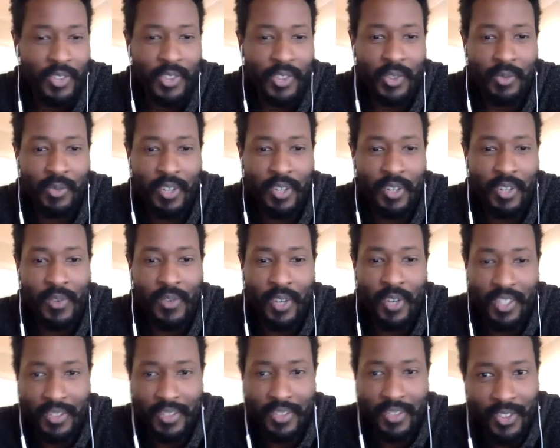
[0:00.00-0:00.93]
is very
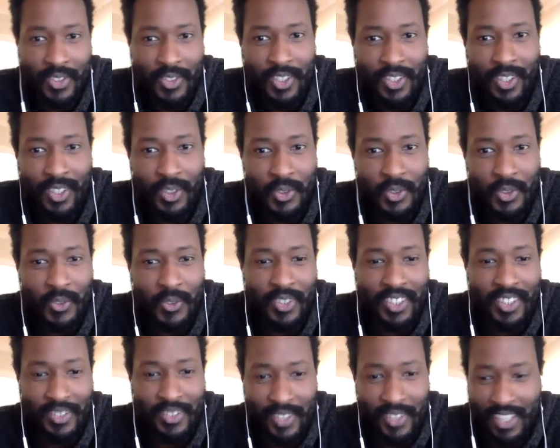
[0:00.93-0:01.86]
relevant to the culture we're
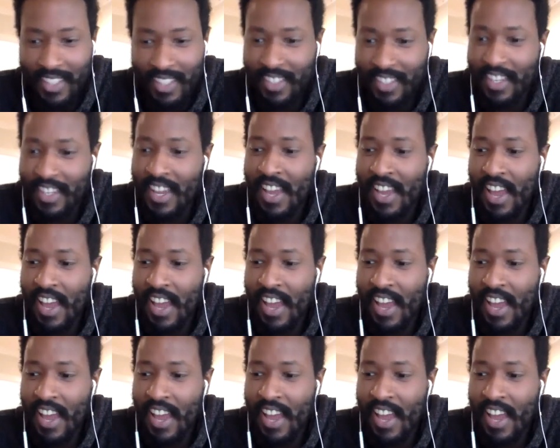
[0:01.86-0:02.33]
living in,